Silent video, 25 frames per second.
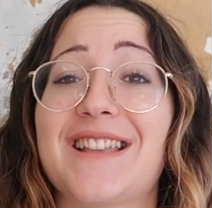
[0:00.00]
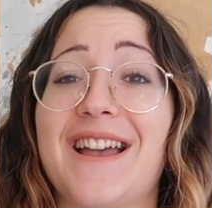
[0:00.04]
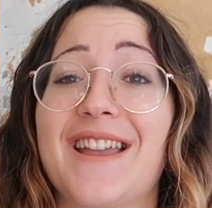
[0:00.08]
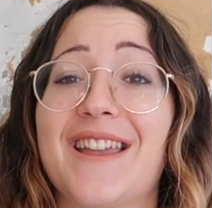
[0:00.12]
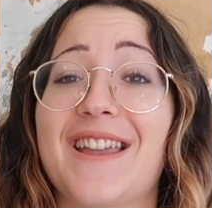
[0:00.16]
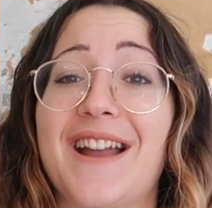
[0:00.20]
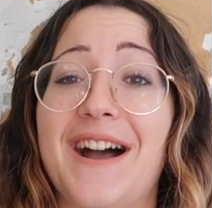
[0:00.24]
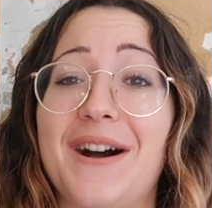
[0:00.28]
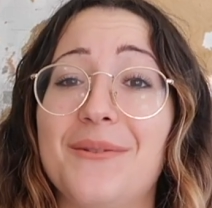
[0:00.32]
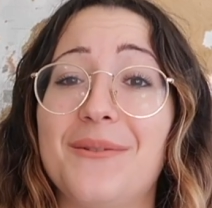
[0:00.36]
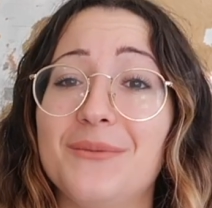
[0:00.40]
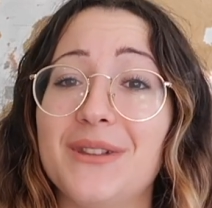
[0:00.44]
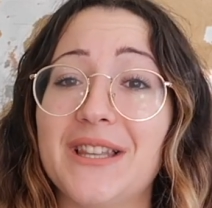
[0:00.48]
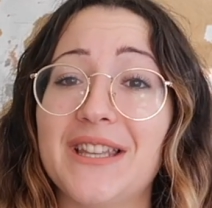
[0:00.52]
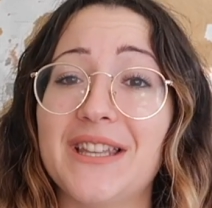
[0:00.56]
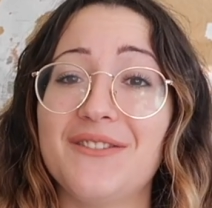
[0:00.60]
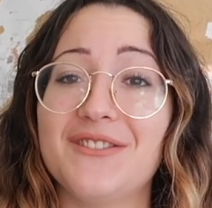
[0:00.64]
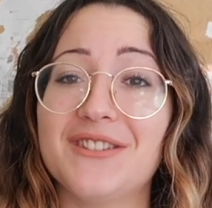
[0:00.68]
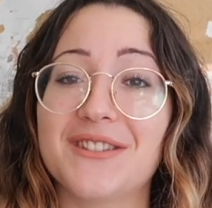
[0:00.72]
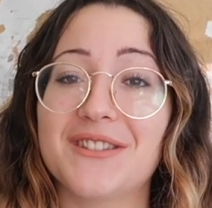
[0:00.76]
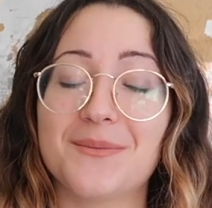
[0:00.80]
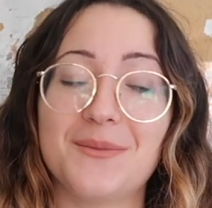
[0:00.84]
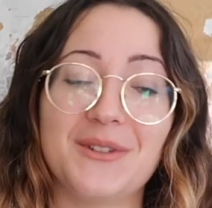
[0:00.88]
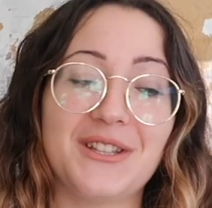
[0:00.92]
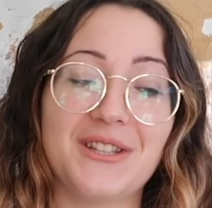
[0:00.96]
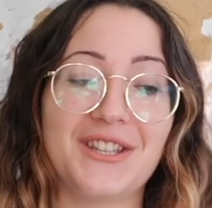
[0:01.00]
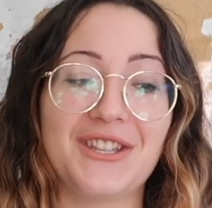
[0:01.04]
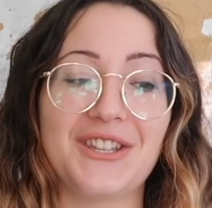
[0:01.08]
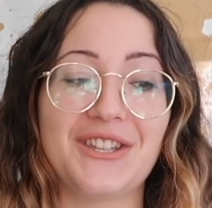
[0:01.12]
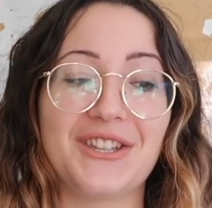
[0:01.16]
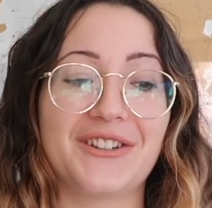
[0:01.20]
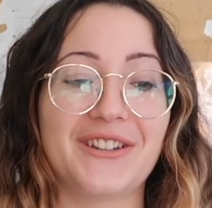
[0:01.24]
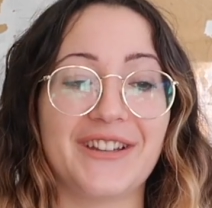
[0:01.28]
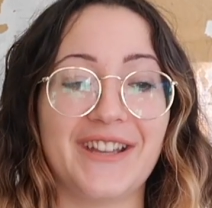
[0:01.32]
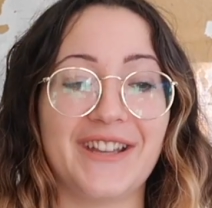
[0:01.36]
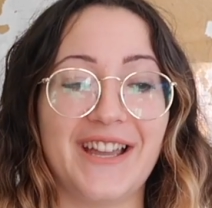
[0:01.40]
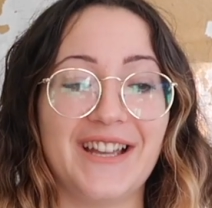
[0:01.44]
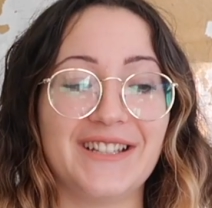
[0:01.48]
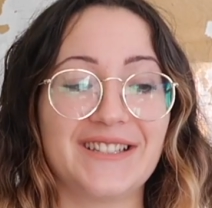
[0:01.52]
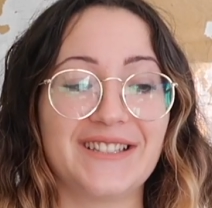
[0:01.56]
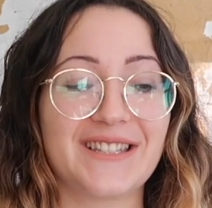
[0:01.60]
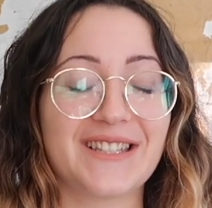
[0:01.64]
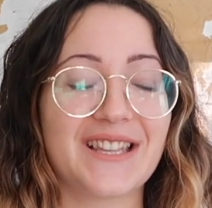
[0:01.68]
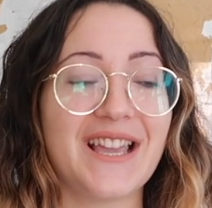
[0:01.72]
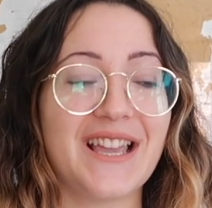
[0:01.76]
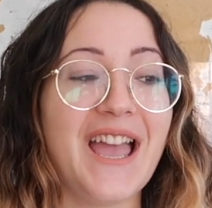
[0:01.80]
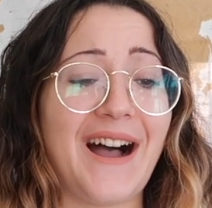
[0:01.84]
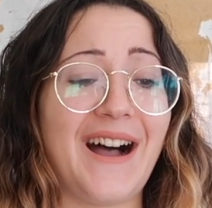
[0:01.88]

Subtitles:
I can't believe it's been a year yet.